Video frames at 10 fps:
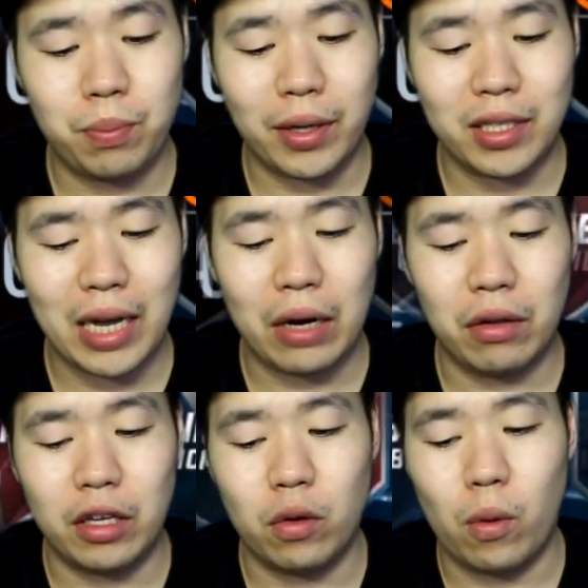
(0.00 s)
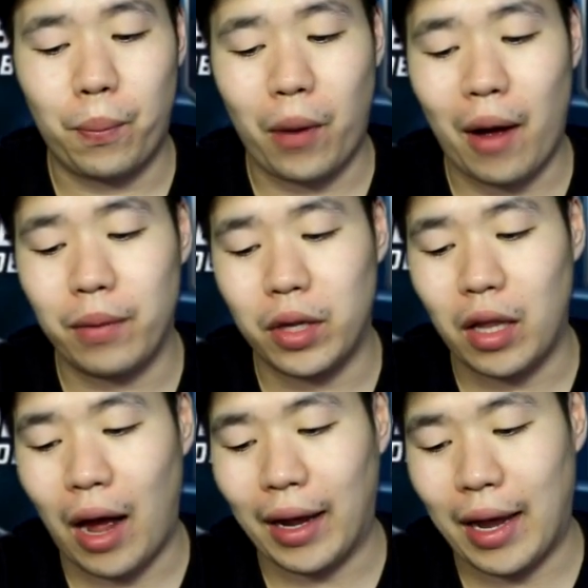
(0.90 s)
but generally you will probably
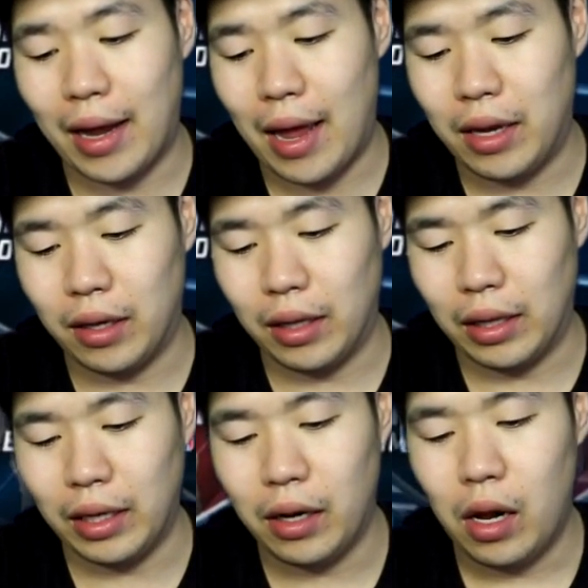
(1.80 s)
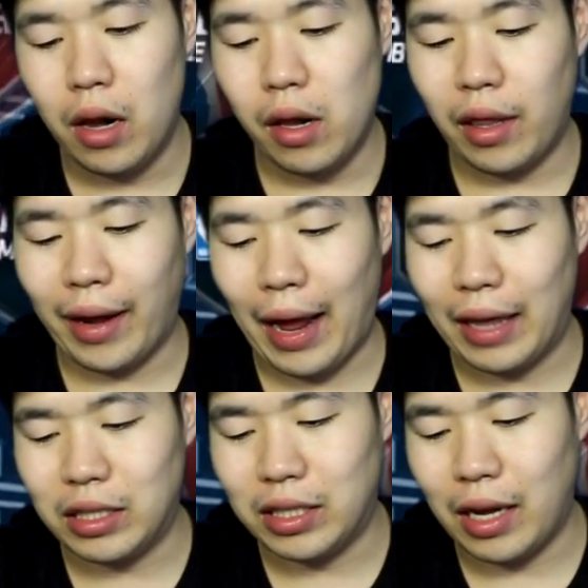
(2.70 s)
not get any elite like
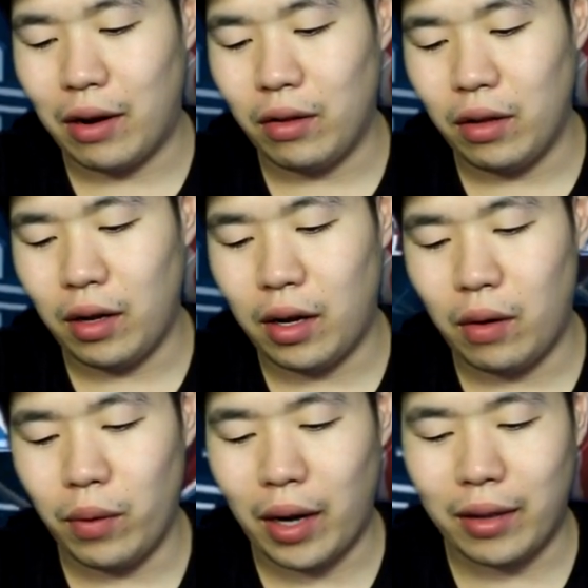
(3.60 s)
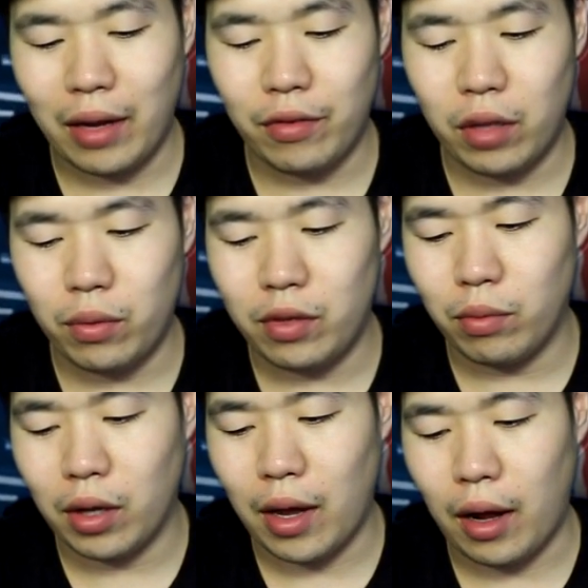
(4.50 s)
I said, uh, we got David Lee. We
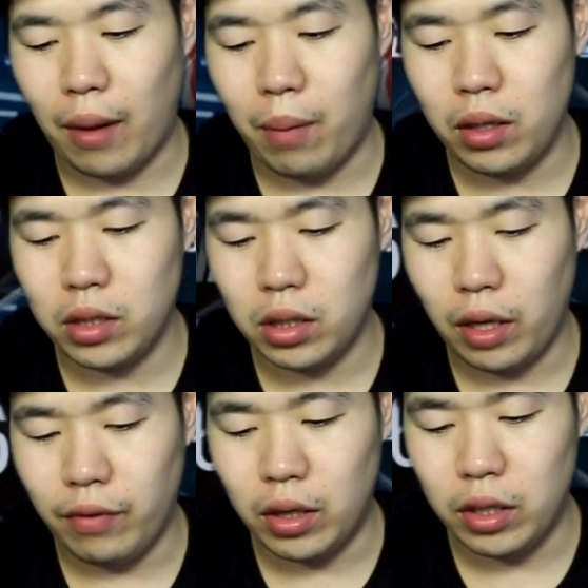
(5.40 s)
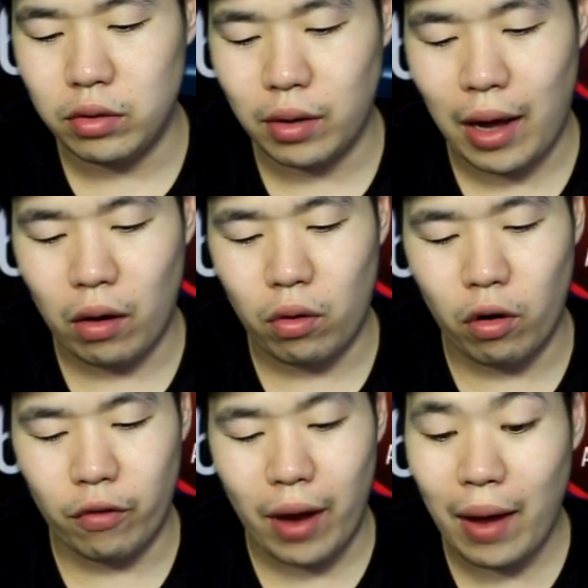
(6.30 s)
seem to get a bunch of David Lees. Kyle
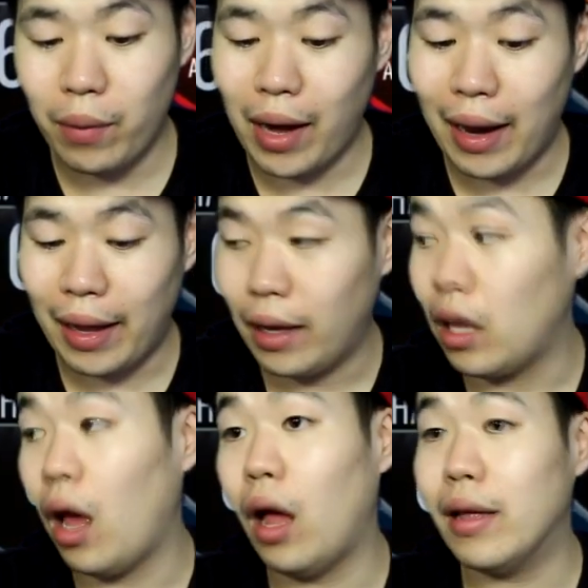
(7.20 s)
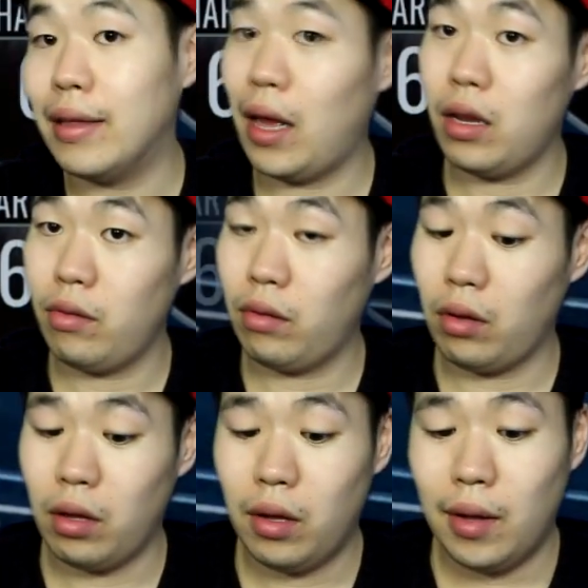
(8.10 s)
Korver, and we got a
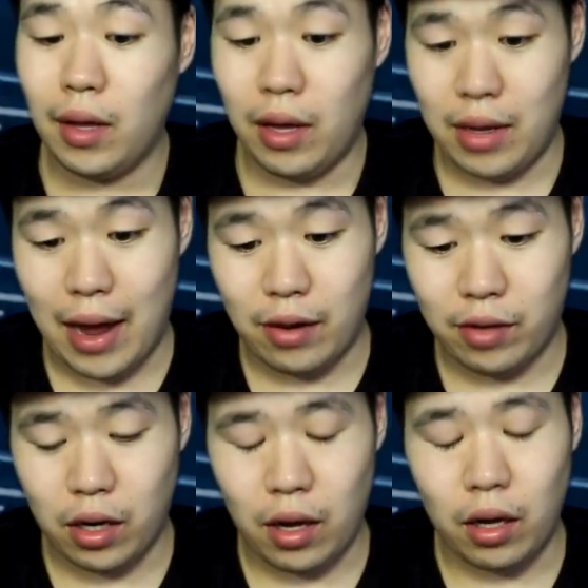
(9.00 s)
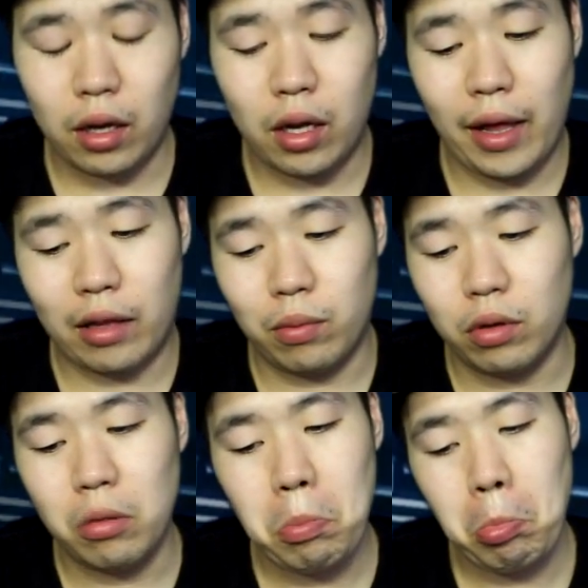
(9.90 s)
Giannis. A Giannis uh,
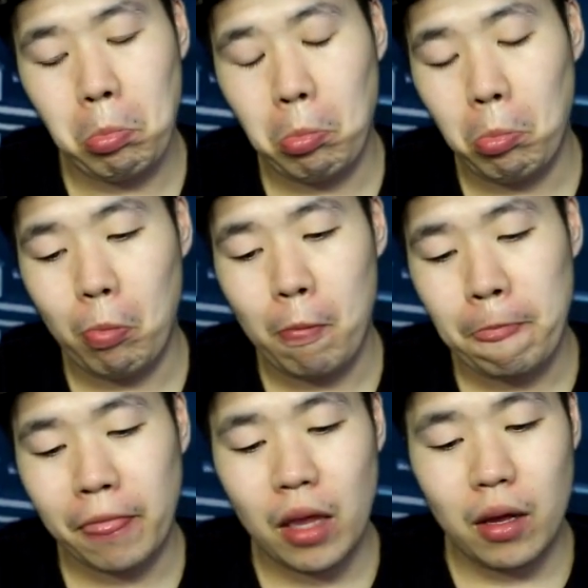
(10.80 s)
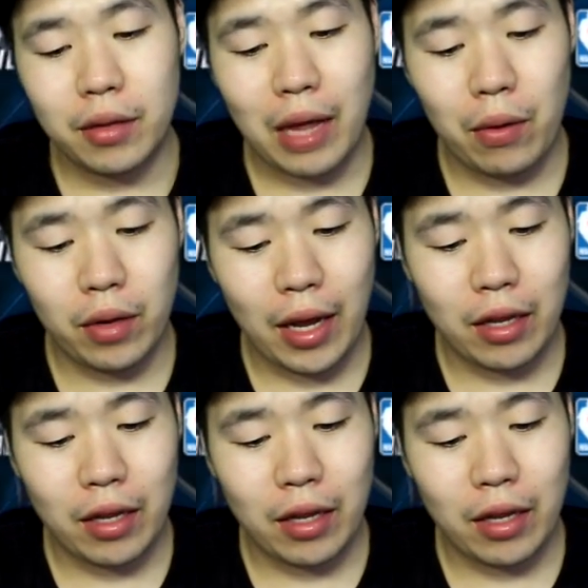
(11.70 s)
collectible. Not really